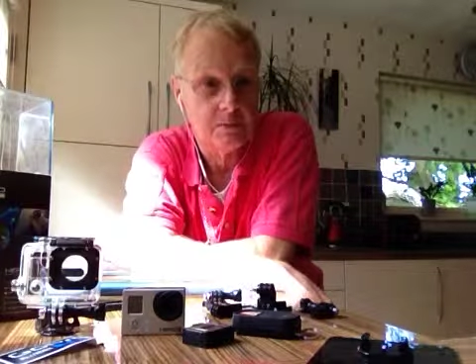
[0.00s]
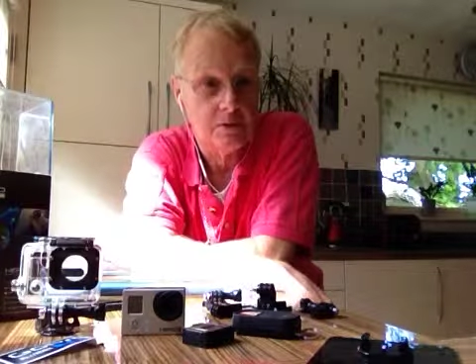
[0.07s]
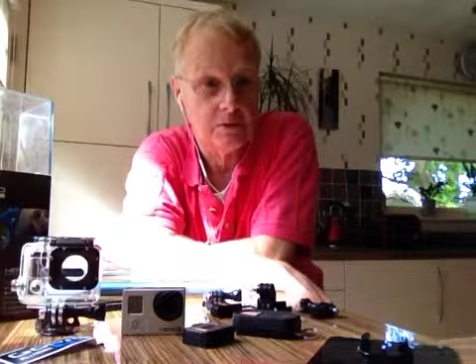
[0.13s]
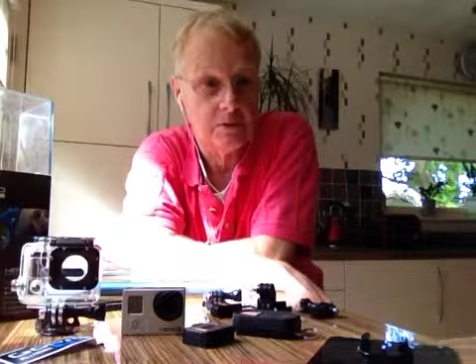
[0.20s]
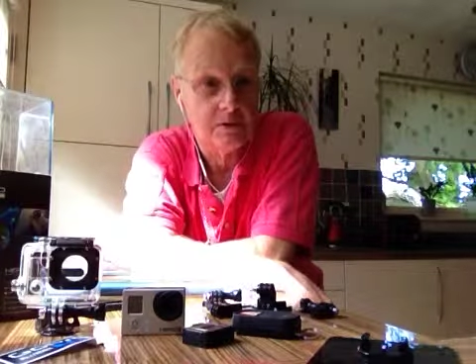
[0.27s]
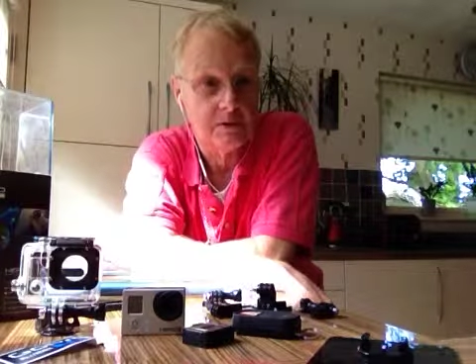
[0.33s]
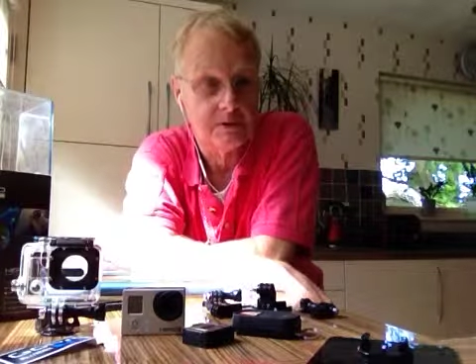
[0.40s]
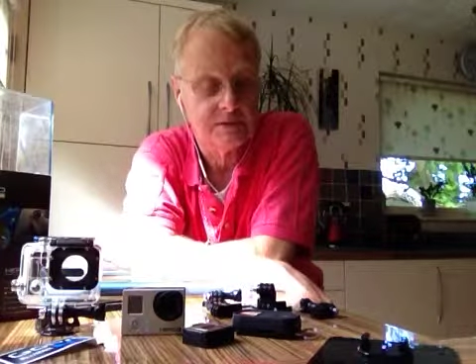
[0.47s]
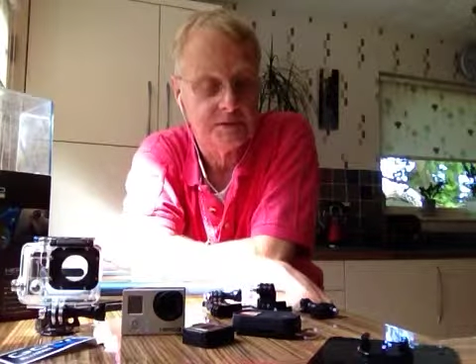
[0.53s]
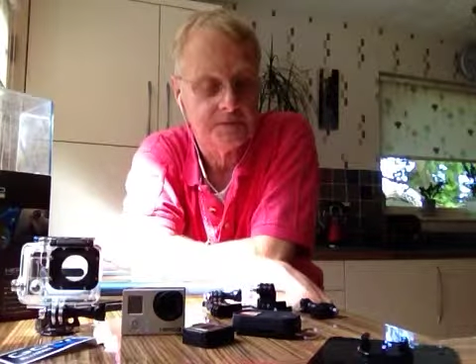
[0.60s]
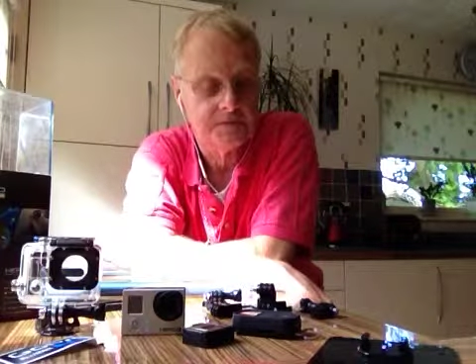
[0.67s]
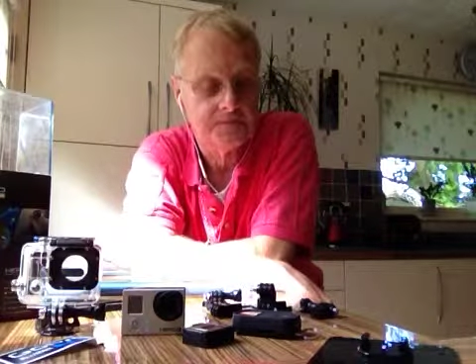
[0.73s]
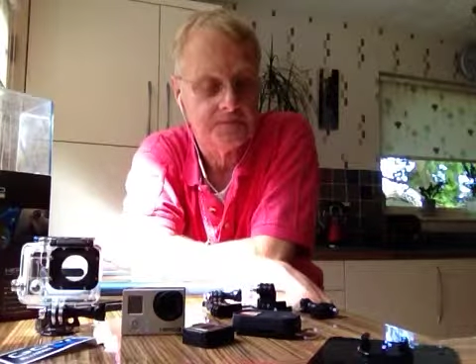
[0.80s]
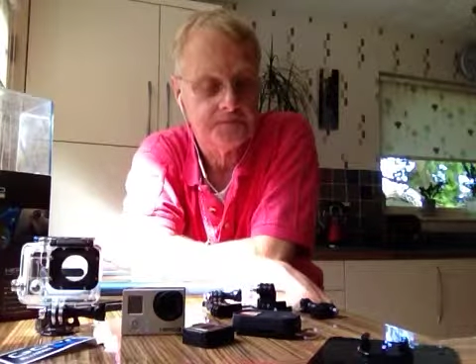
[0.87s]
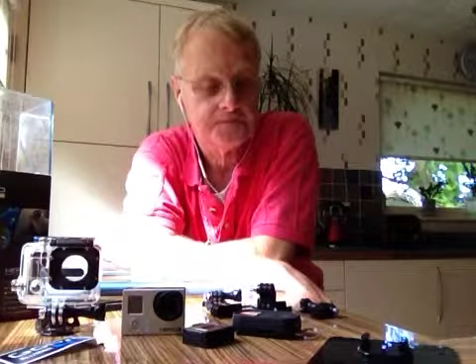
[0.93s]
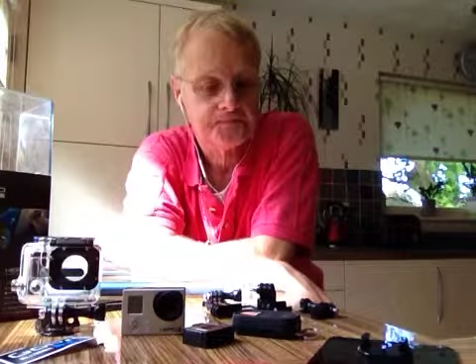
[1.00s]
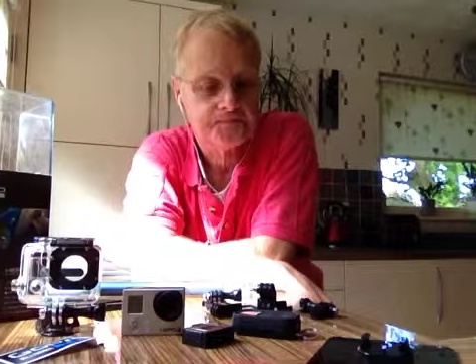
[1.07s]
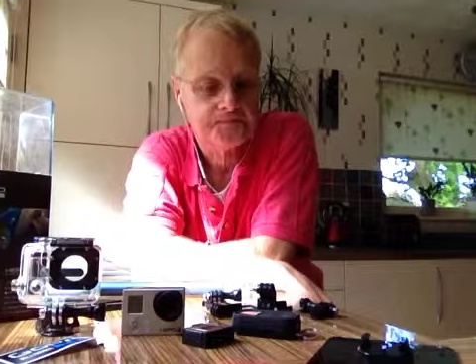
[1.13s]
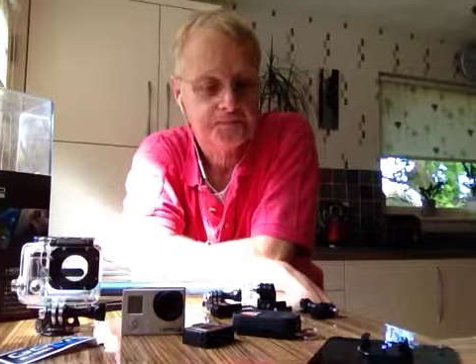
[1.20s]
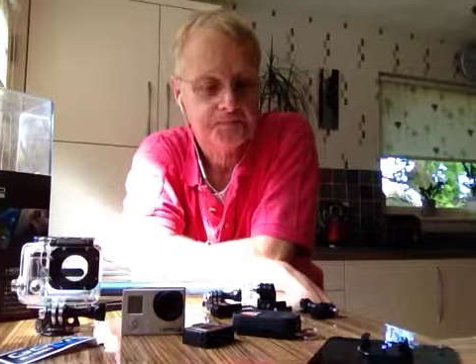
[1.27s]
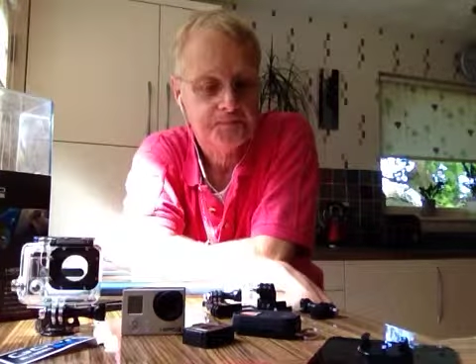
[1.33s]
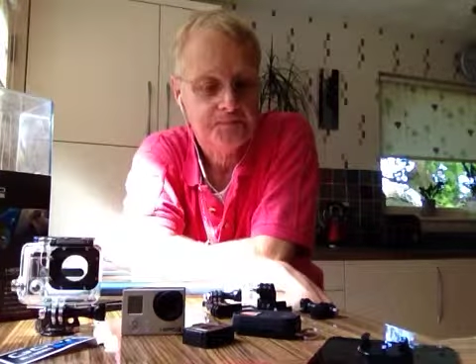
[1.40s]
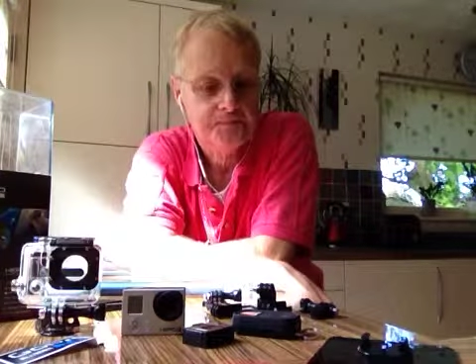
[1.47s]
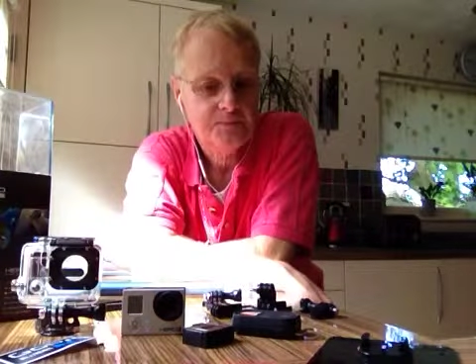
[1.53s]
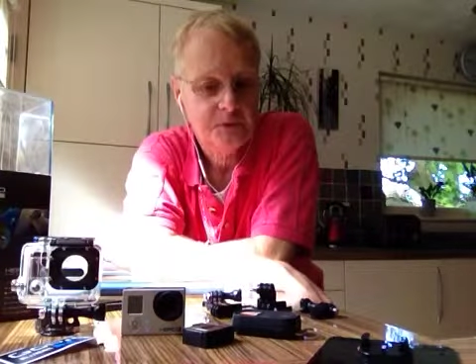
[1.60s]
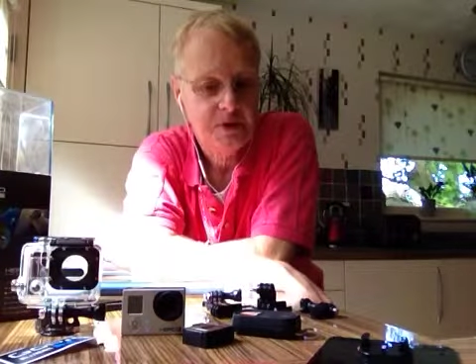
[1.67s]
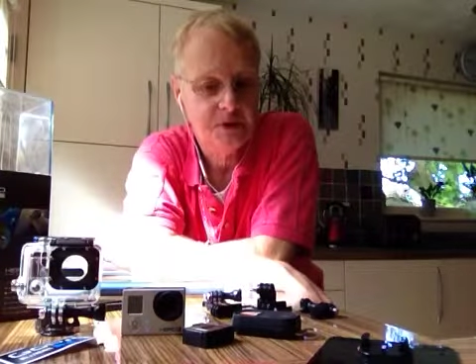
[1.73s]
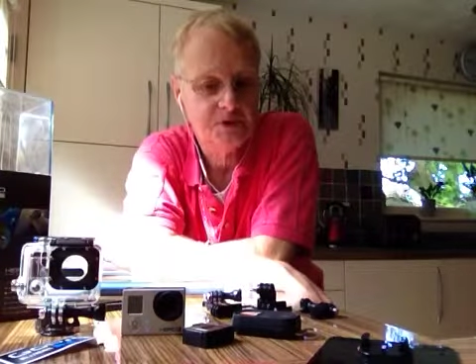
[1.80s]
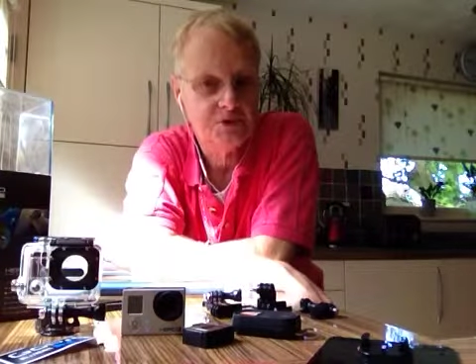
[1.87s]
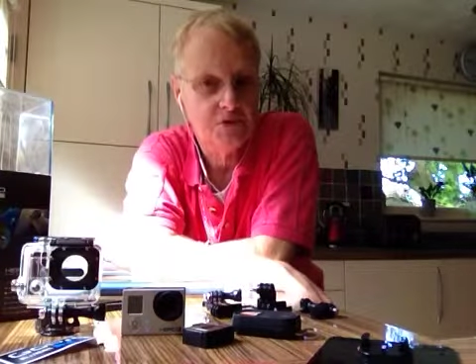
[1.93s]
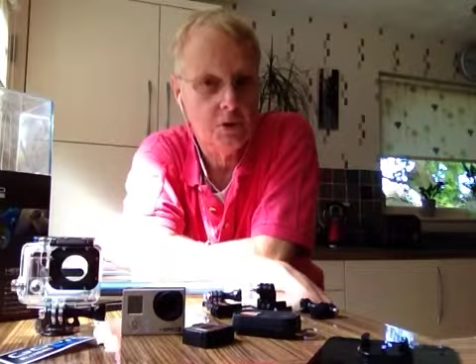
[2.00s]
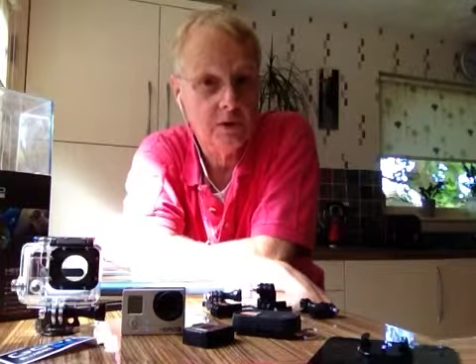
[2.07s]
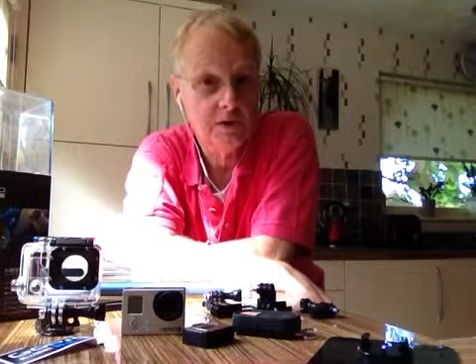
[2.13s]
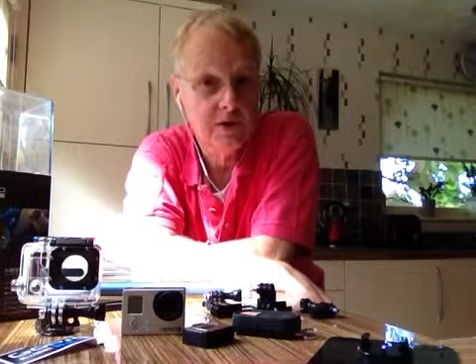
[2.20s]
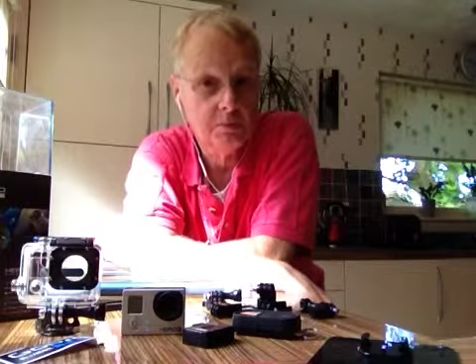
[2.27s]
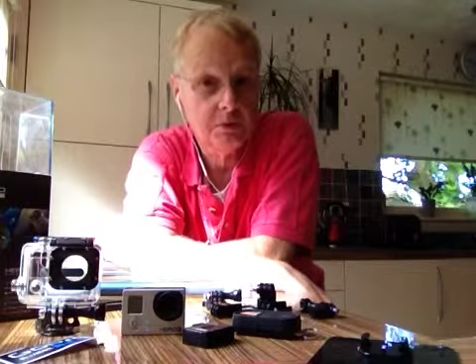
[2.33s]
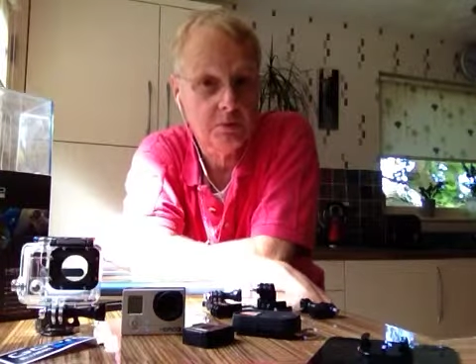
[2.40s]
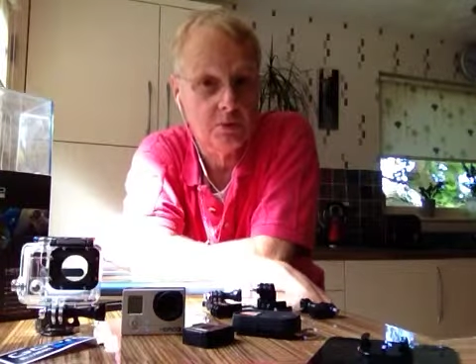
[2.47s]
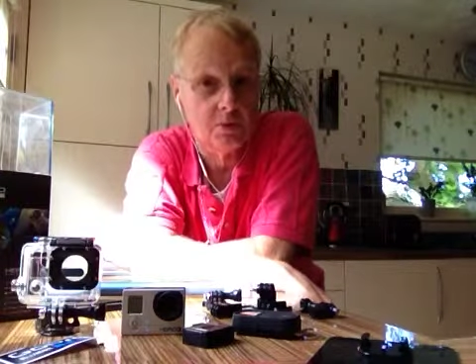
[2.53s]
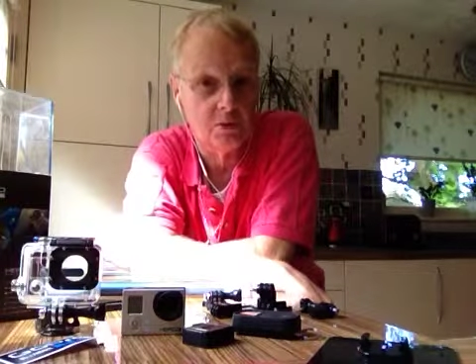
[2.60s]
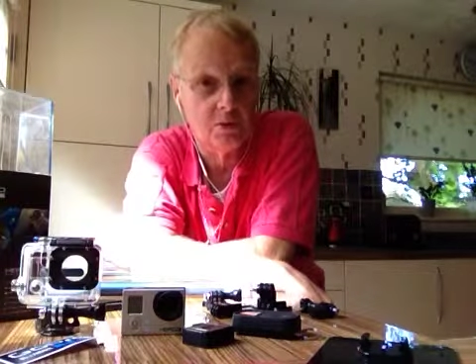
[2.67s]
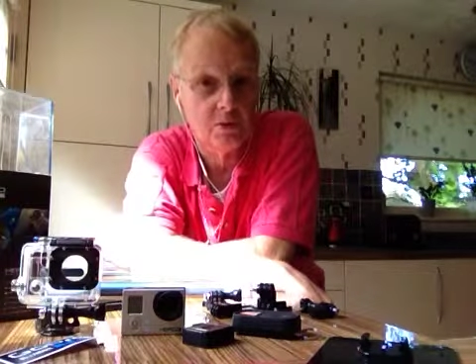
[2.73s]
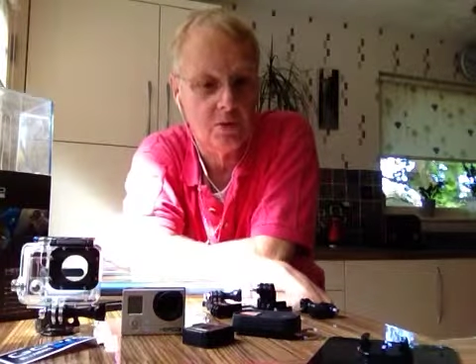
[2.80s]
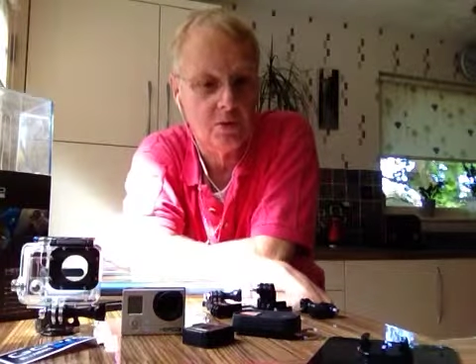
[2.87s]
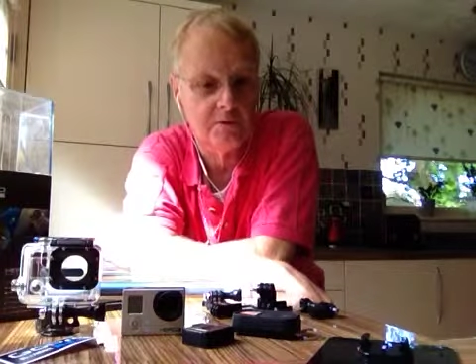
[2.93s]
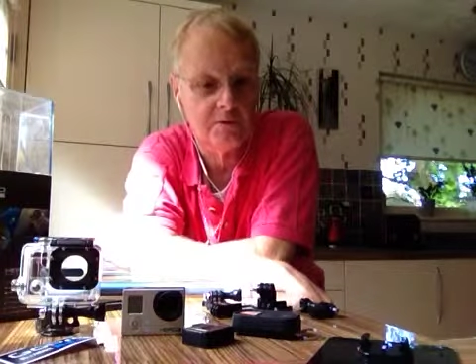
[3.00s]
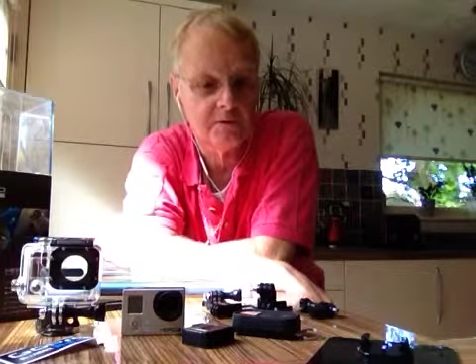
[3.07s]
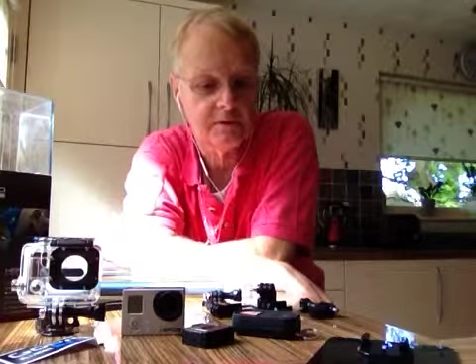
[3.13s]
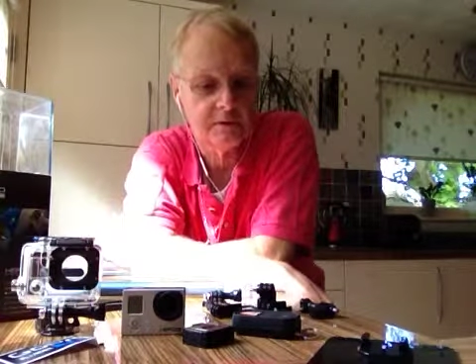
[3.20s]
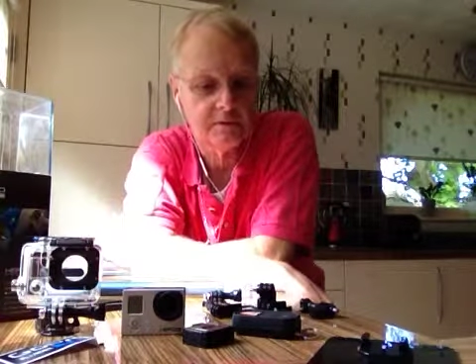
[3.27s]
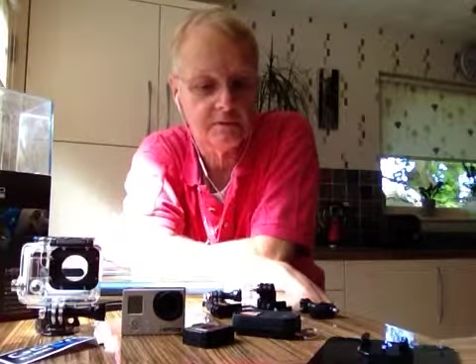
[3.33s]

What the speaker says: on it, is not capable of